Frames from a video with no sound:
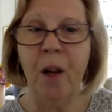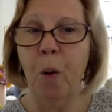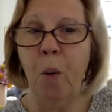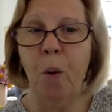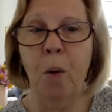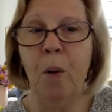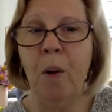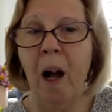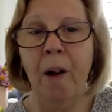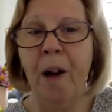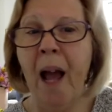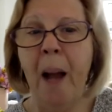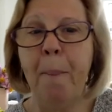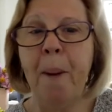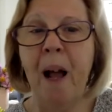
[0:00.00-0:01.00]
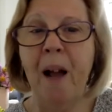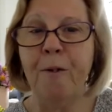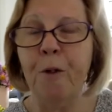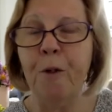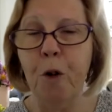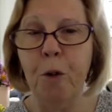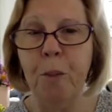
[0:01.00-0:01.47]
all on our
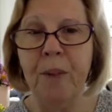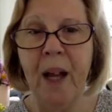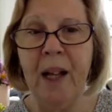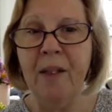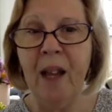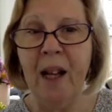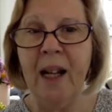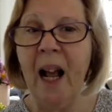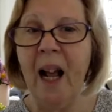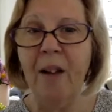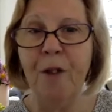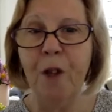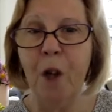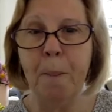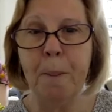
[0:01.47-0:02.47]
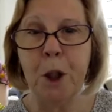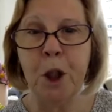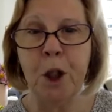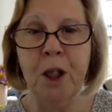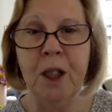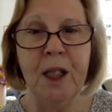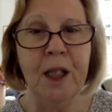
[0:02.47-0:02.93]
platform, they then have the
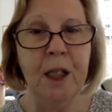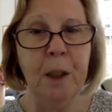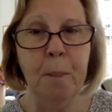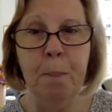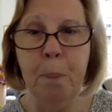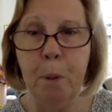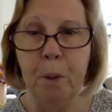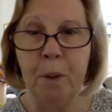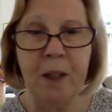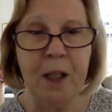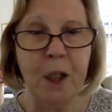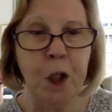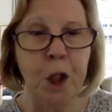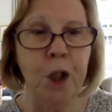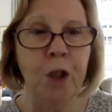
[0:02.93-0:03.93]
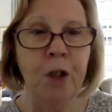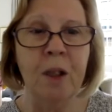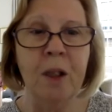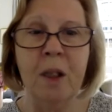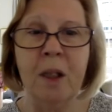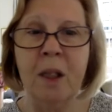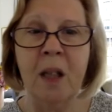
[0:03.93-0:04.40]
opportunity to book their
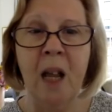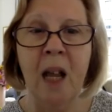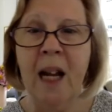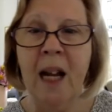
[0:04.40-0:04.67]
students.